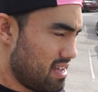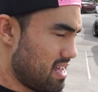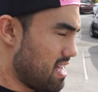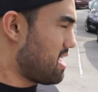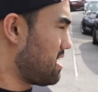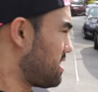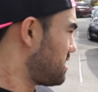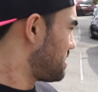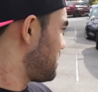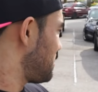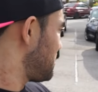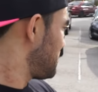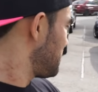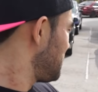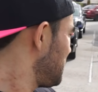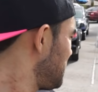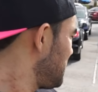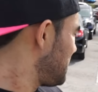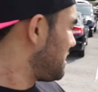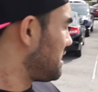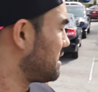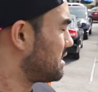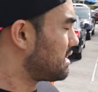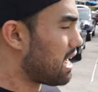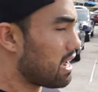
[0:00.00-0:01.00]
Yeah.
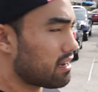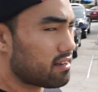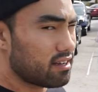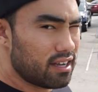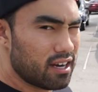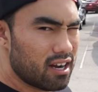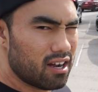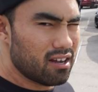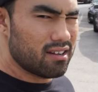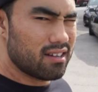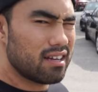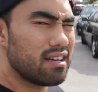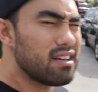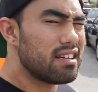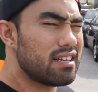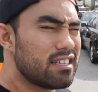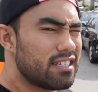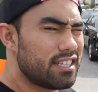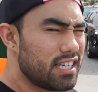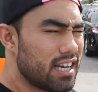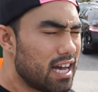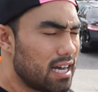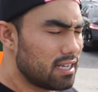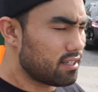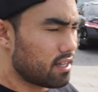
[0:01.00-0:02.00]
Incognito.
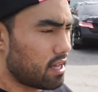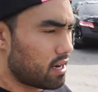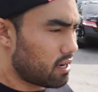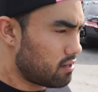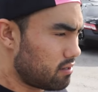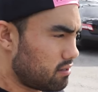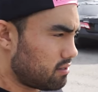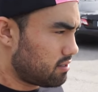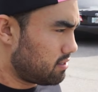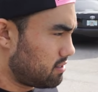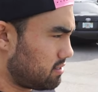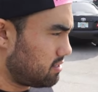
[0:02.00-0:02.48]
See you guys later.